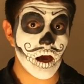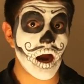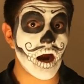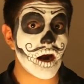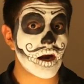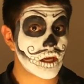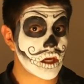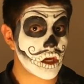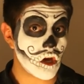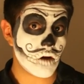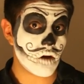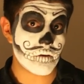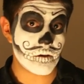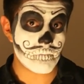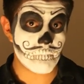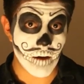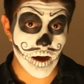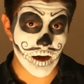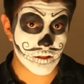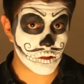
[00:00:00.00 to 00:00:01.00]
are
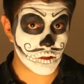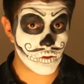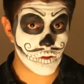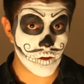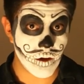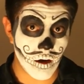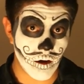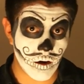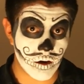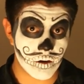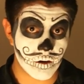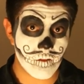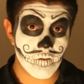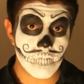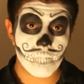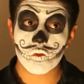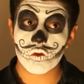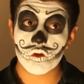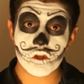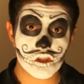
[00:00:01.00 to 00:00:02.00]
coming back to the earth
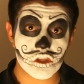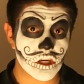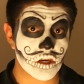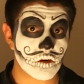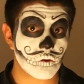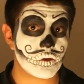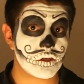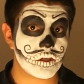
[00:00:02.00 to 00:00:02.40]
to share